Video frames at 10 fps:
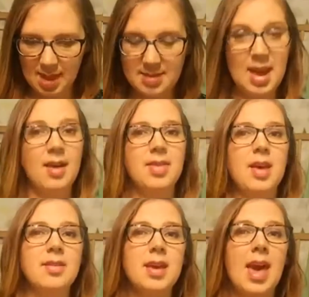as
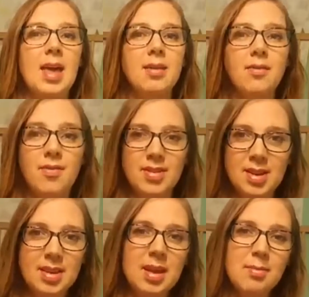healthy as I can,
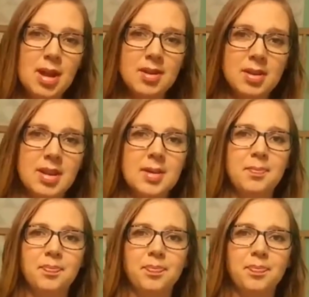physically and mentally.